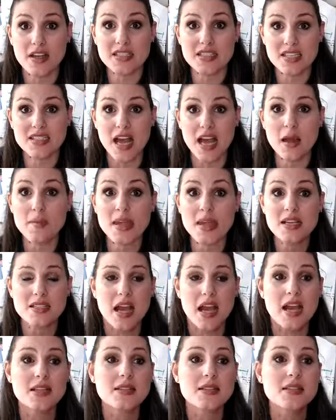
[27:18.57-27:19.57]
Does that make
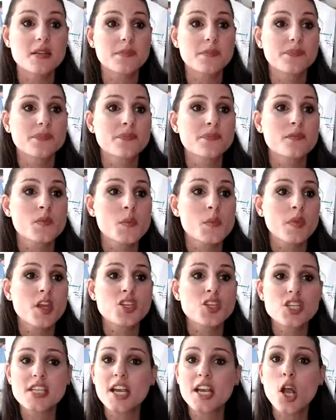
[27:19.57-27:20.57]
sense?
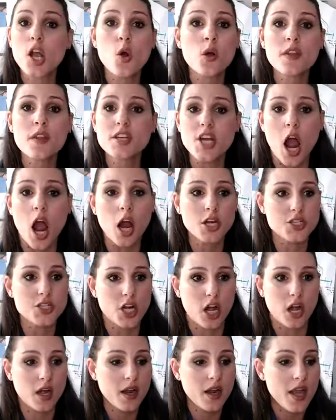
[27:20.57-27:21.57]
Just like going to the
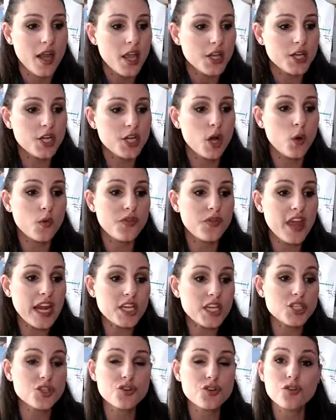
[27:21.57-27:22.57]
doctor. You know, they
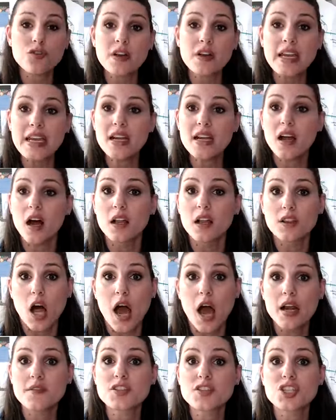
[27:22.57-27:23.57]
treat a
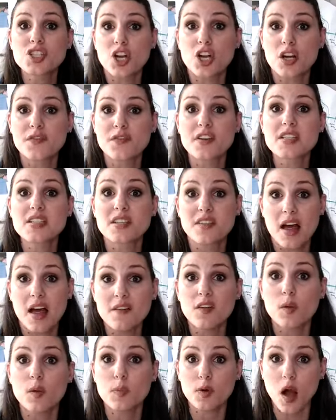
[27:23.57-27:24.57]
lot of surface
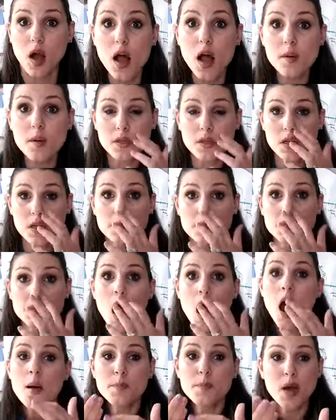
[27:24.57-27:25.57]
level problems,
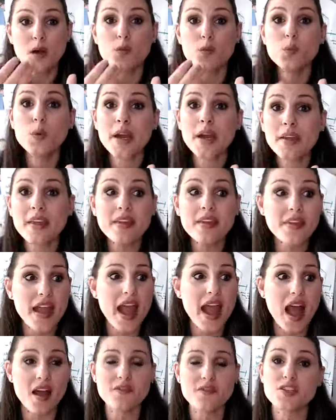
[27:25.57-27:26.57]
but really they
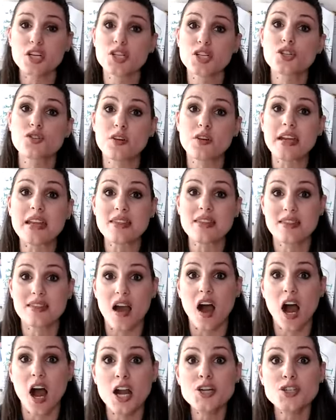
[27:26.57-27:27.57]
have to treat the
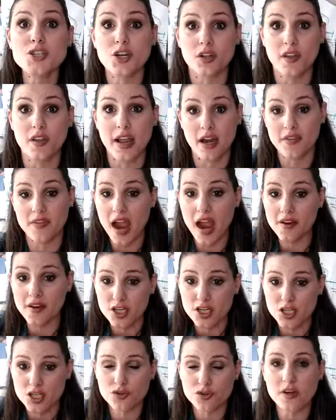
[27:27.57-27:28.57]
underlayer. They have to
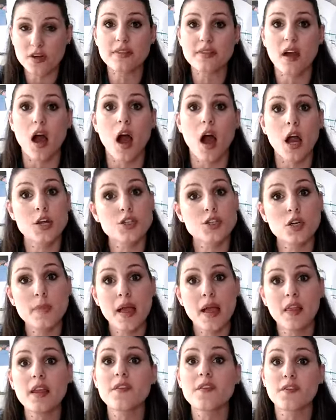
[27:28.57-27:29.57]
treat the
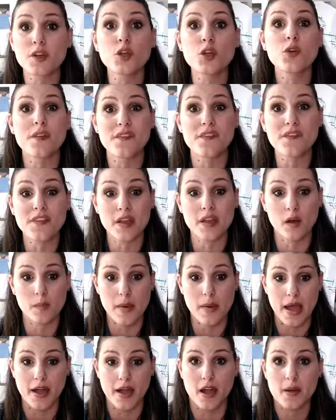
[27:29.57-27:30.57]
underbelly for you to feel
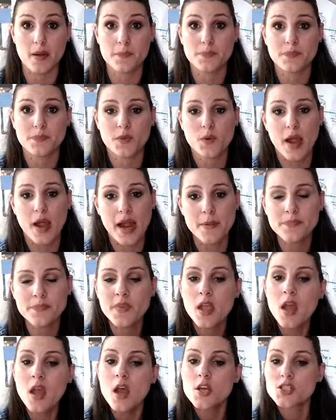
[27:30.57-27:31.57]
better. Okay?
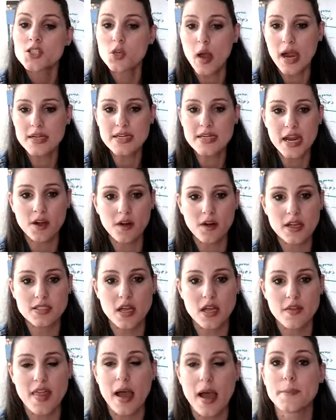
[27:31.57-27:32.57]
So I digress
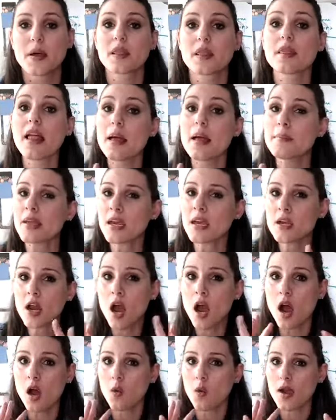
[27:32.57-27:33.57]
on that, but let me
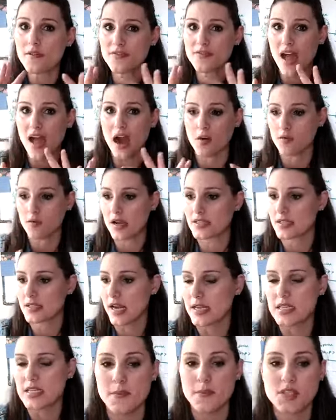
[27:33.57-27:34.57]
know if that
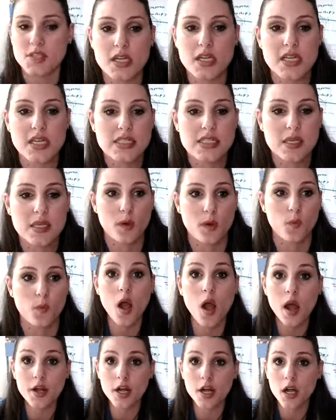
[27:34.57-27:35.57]
resonates. I'm just going to take a sip of
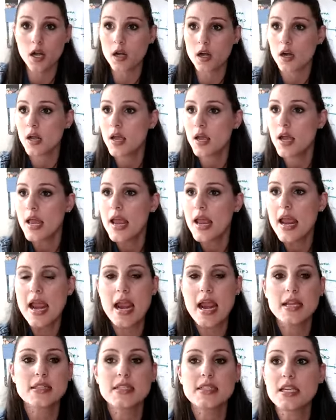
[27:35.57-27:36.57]
water
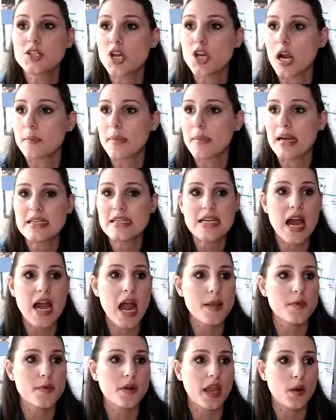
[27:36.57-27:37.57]
and check my
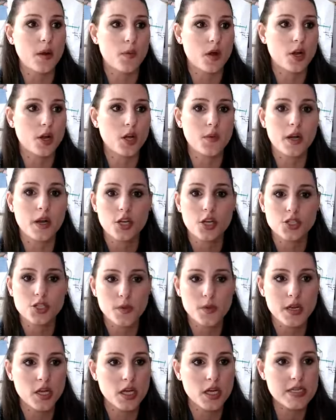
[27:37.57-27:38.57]
time. Okay, we're
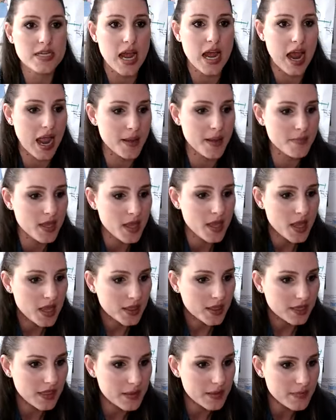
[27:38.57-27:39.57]
doing good time.
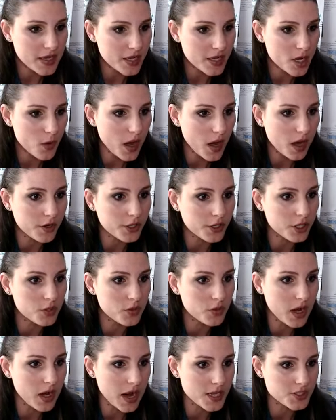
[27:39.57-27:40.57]
Let me know how you
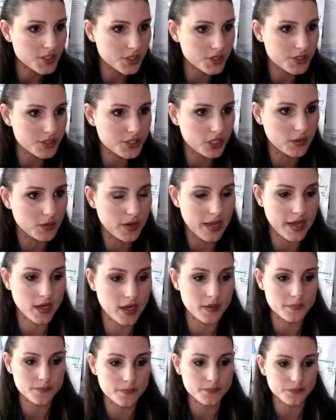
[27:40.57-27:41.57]
guys are doing.
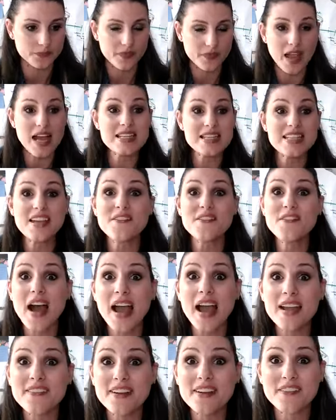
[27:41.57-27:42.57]
I see 5
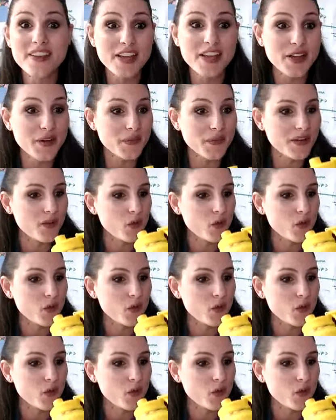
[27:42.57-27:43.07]
of you.